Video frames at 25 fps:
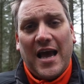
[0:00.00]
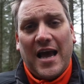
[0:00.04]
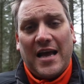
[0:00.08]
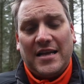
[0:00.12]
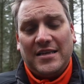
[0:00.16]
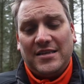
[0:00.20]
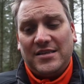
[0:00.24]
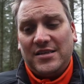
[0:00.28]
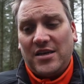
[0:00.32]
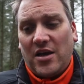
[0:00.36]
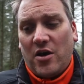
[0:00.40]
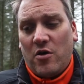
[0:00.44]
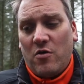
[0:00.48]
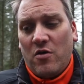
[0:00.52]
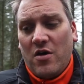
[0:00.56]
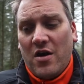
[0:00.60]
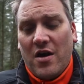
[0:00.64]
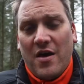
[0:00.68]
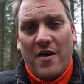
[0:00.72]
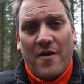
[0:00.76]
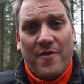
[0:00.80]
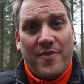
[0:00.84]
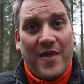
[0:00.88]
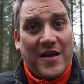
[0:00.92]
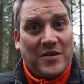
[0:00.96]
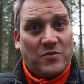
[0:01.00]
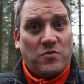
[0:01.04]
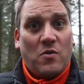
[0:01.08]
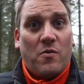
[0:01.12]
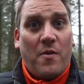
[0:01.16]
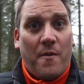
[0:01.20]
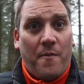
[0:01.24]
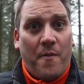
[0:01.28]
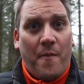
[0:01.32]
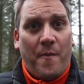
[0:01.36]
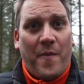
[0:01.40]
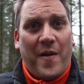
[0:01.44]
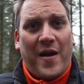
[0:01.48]
And so that's what
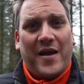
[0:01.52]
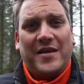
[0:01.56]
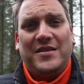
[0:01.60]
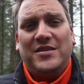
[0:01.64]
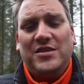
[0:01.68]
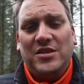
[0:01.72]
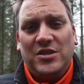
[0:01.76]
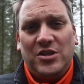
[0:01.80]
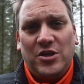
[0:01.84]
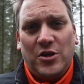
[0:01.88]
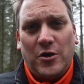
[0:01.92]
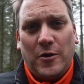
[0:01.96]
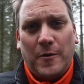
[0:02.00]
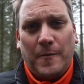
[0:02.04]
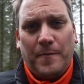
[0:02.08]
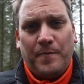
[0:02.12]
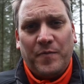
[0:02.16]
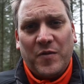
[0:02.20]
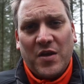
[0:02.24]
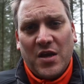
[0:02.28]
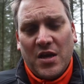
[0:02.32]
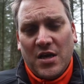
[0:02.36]
we're prepared to do.